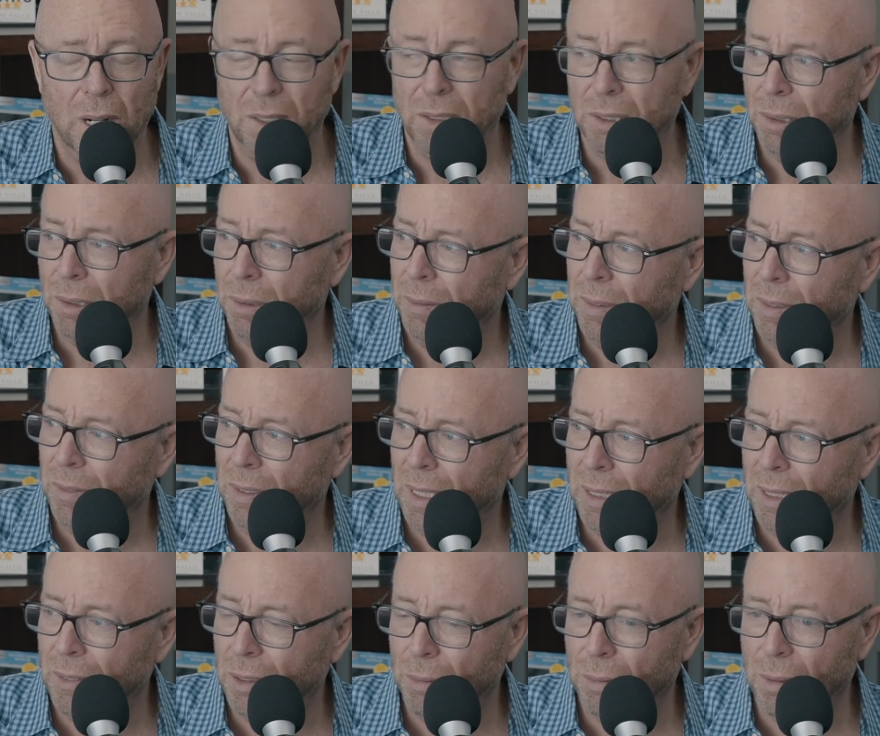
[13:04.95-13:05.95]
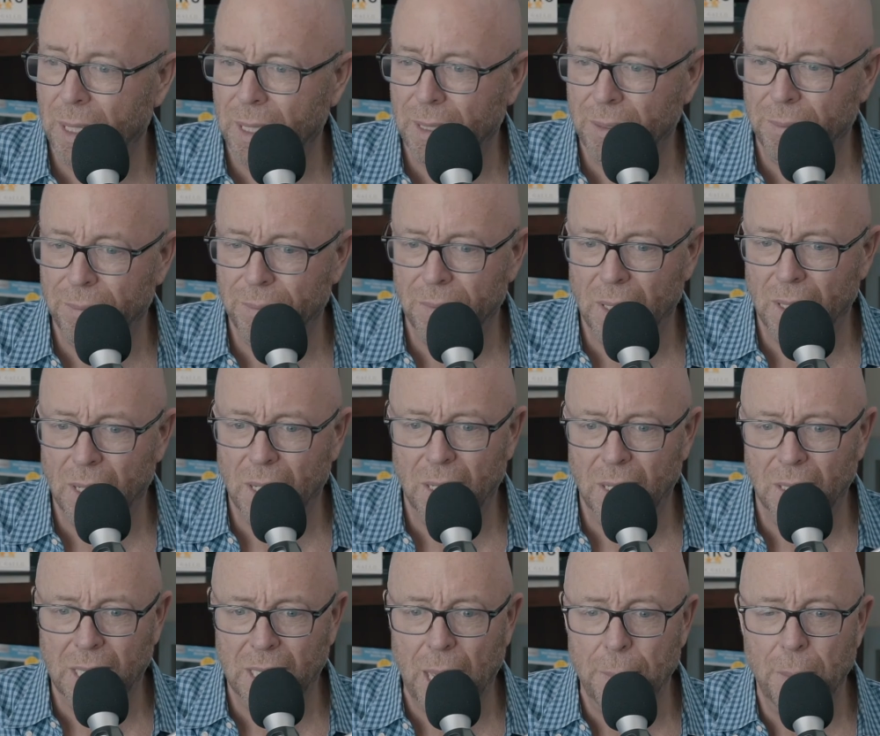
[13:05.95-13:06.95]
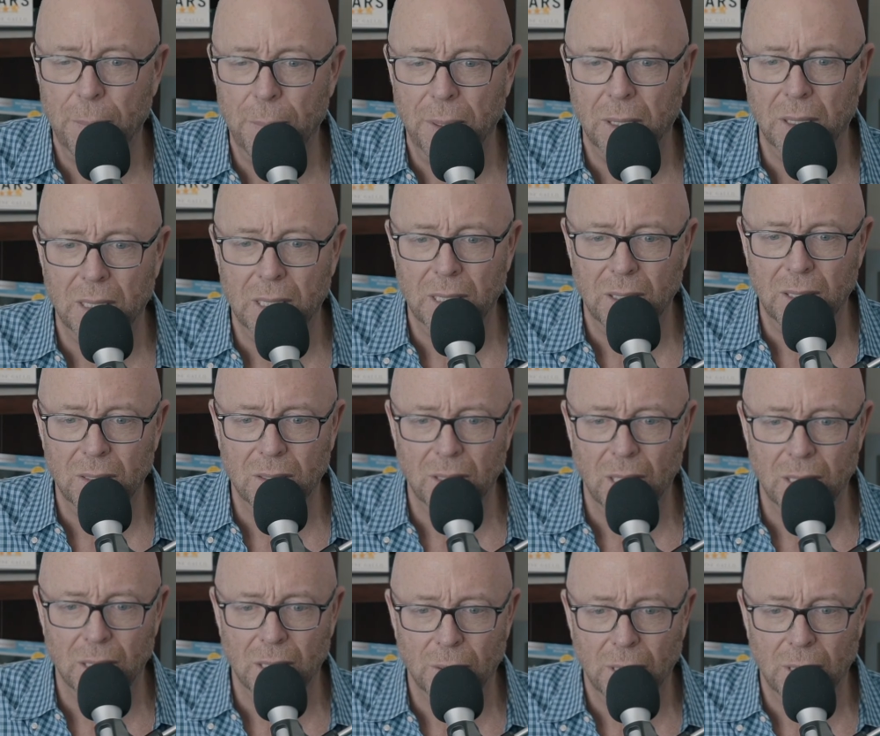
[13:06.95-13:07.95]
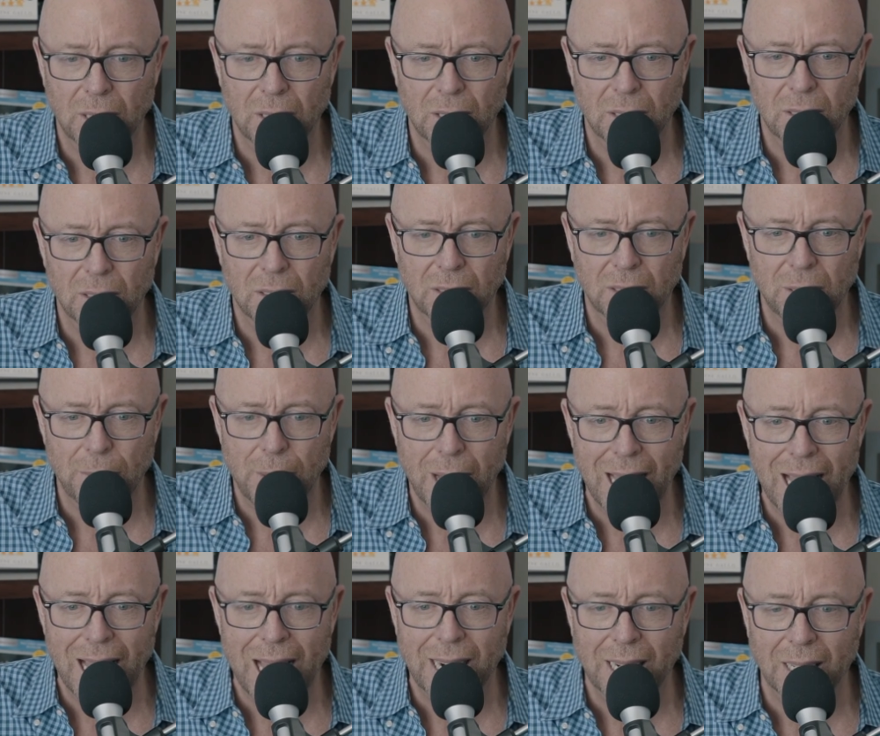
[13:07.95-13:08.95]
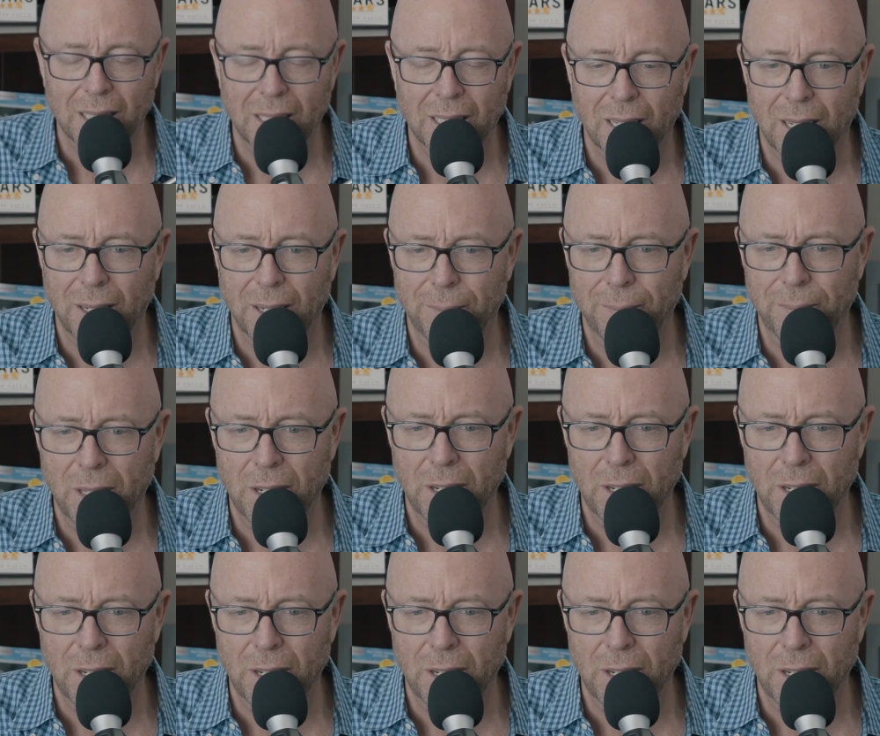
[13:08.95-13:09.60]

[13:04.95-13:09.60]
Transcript: to do if you have the right uh, capabilities and the right symbiotic um,